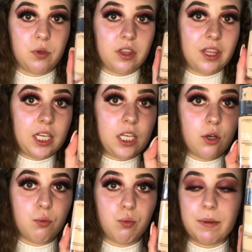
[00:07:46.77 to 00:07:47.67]
with
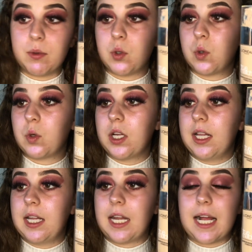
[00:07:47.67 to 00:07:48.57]
the Rimmel
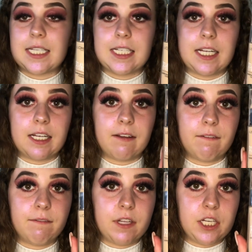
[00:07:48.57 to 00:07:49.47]
Lasting
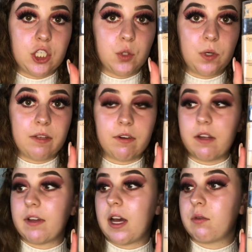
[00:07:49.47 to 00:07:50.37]
Finish
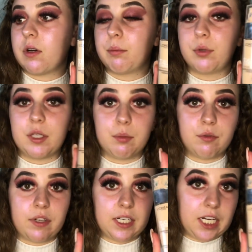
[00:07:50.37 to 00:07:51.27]
25 Hour Breathable
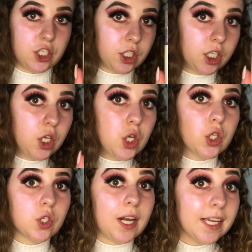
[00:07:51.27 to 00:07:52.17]
Foundation.
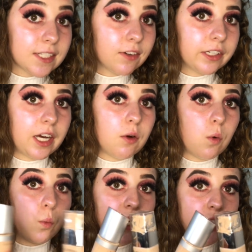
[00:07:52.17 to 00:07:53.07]
So let's find out
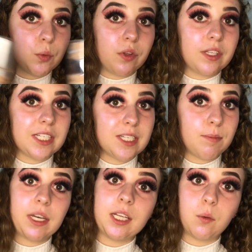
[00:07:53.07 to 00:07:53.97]
which one the
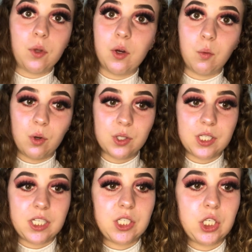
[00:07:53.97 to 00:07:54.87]
spinning wheel
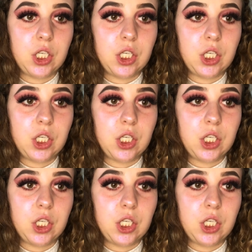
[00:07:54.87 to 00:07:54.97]
wants us to